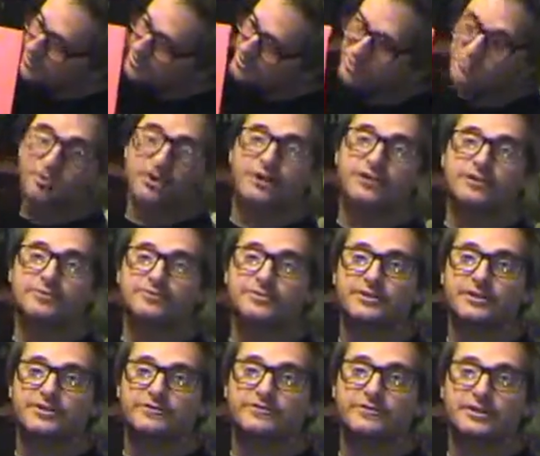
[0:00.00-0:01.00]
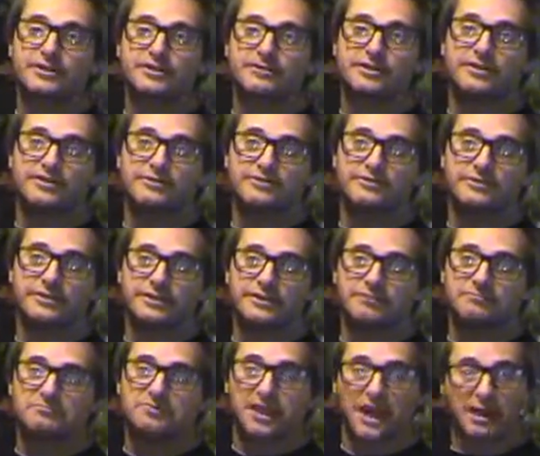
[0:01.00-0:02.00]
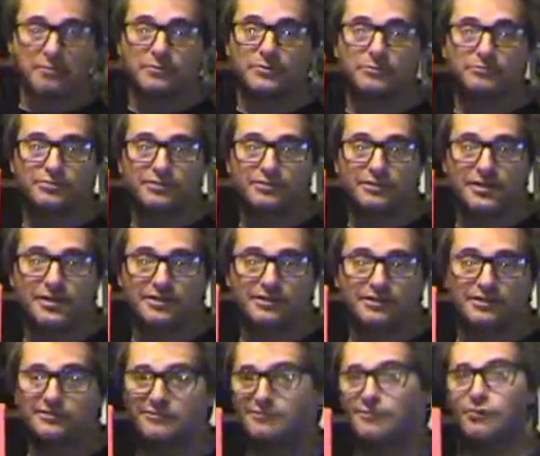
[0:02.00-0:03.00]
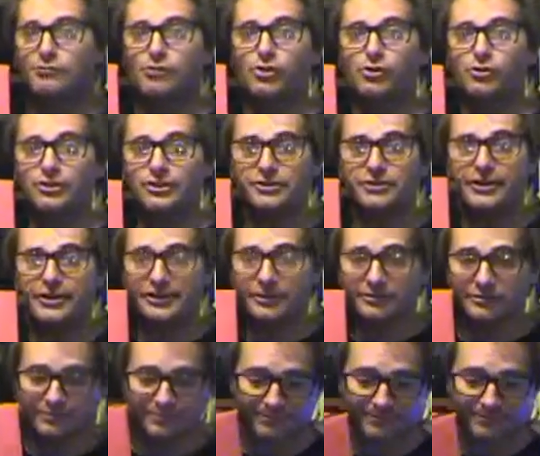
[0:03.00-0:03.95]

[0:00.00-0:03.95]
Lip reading: two items over there, as you see, camera and projector. What more do you need?